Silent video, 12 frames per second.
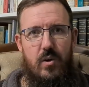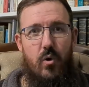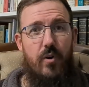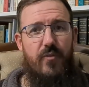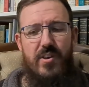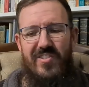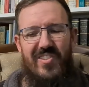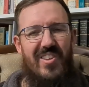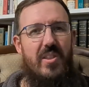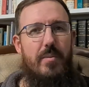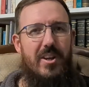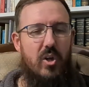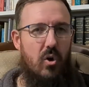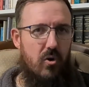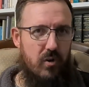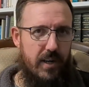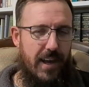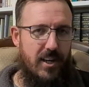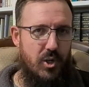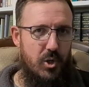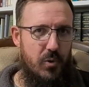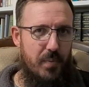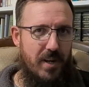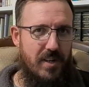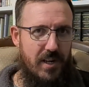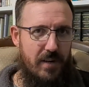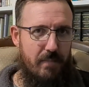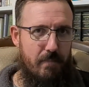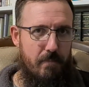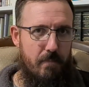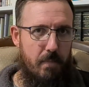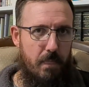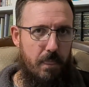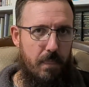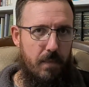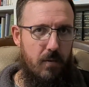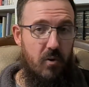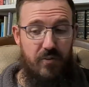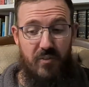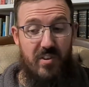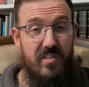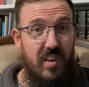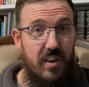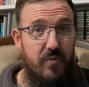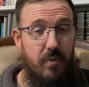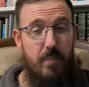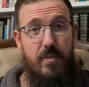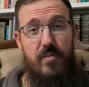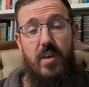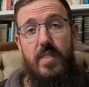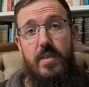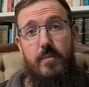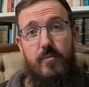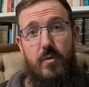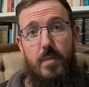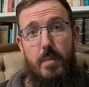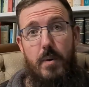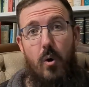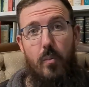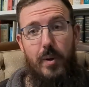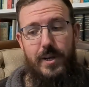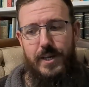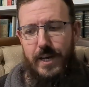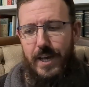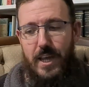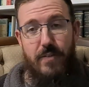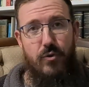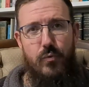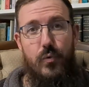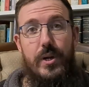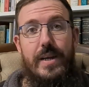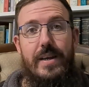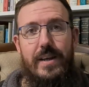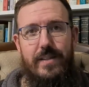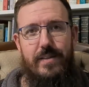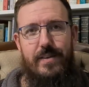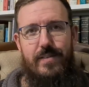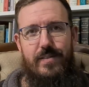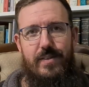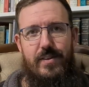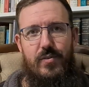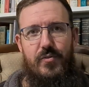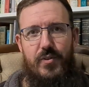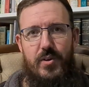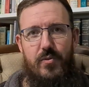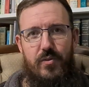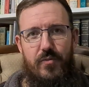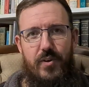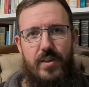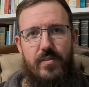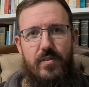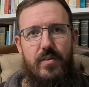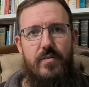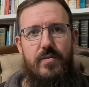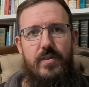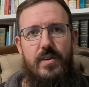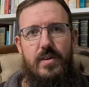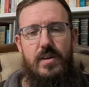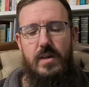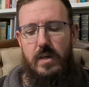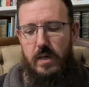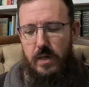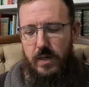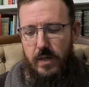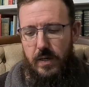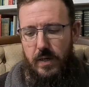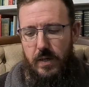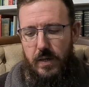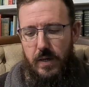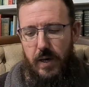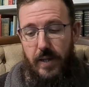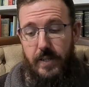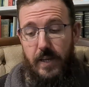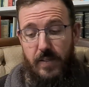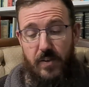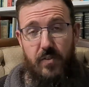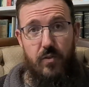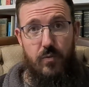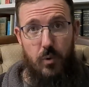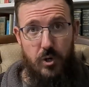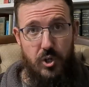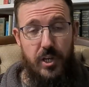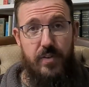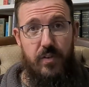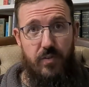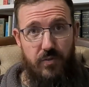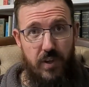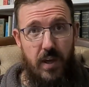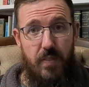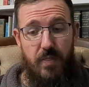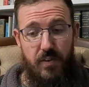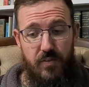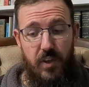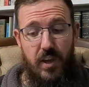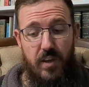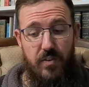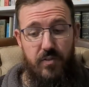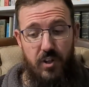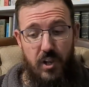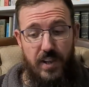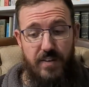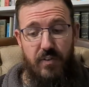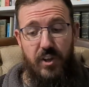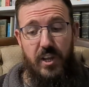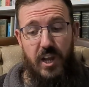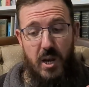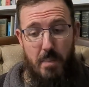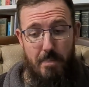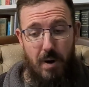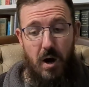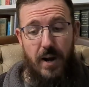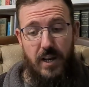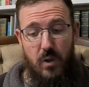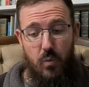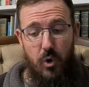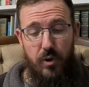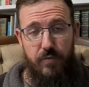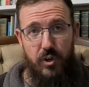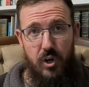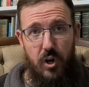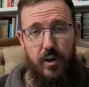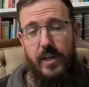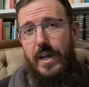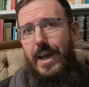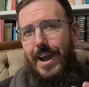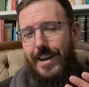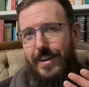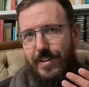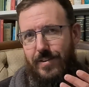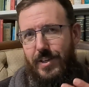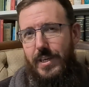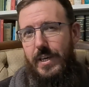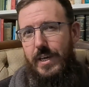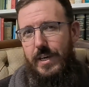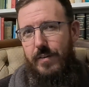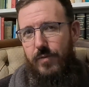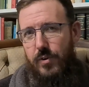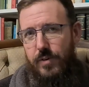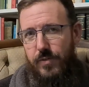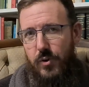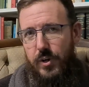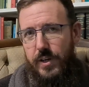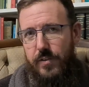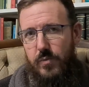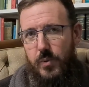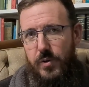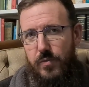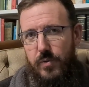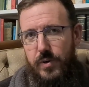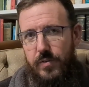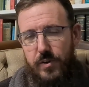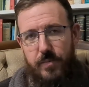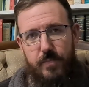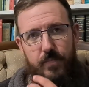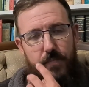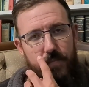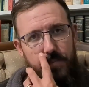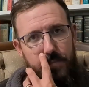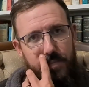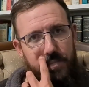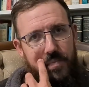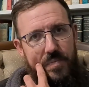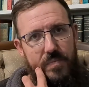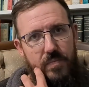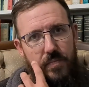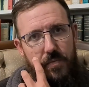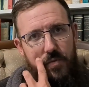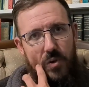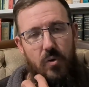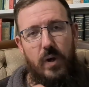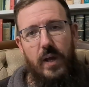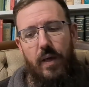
or if he said them in a congregational meeting, or if he said, from, said them from the pulpit, even reading these things feels offensive. And yet, this is what Jesus said. This is the living and abiding Word of God, and it is here for a very express reason. So,